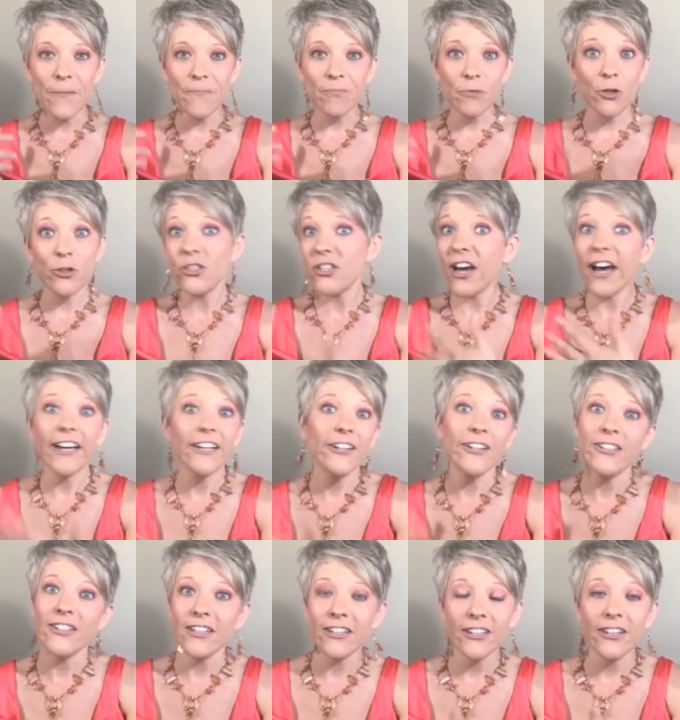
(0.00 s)
or
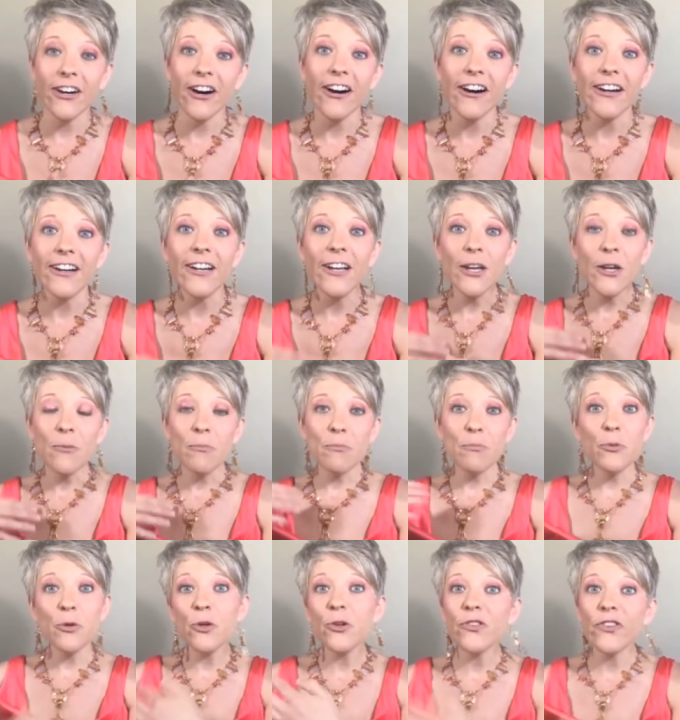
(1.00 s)
tires on a car,
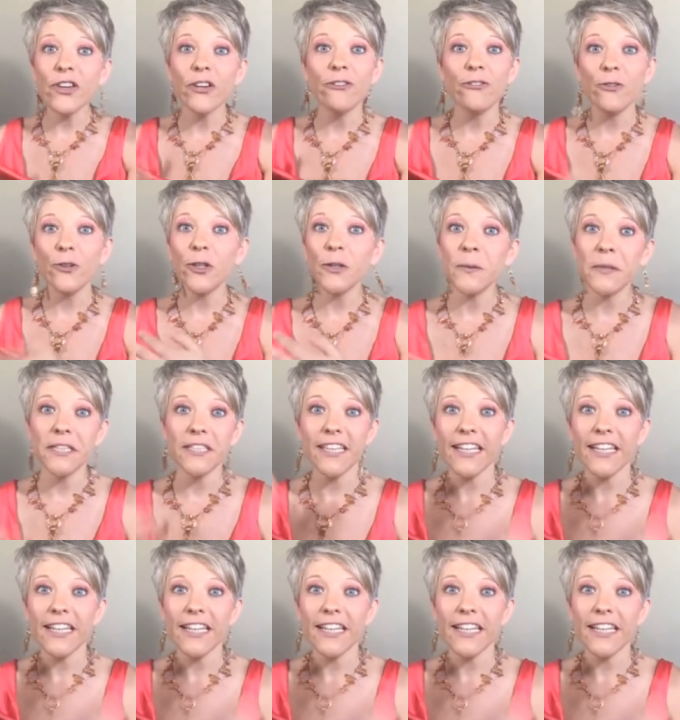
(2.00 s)
moving forward.